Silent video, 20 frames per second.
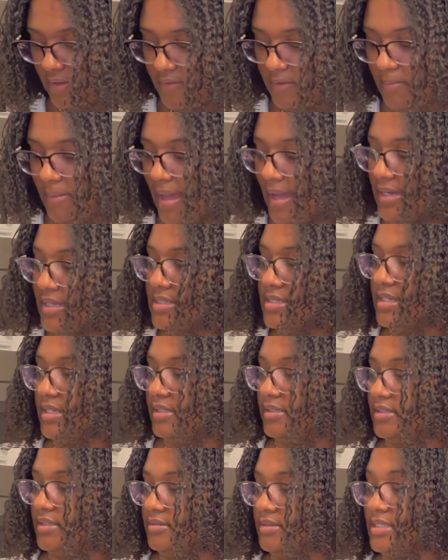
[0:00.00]
the back and tell
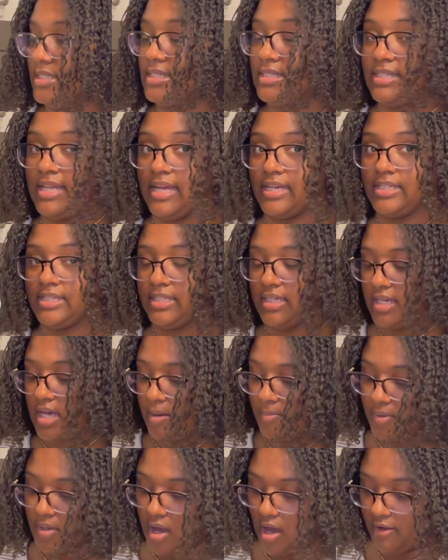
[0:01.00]
you, this is actually a
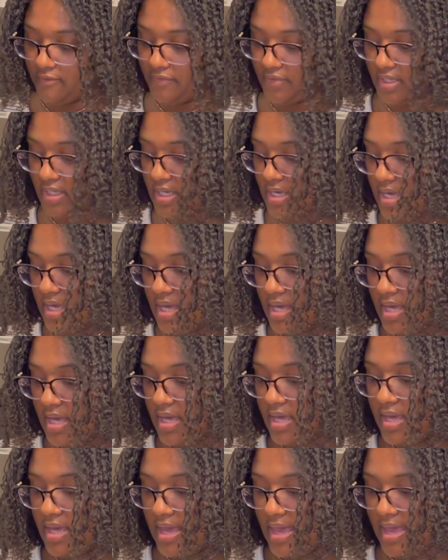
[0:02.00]
cup of coffee.
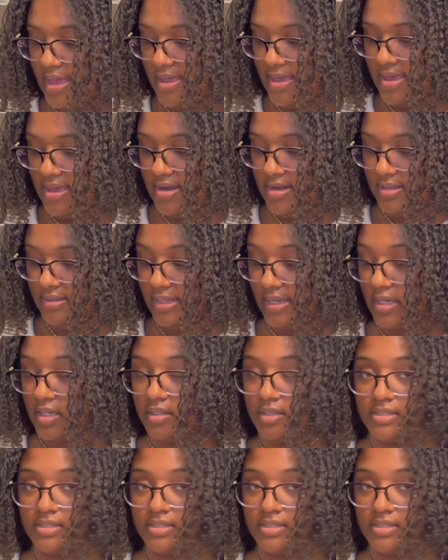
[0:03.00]
And like a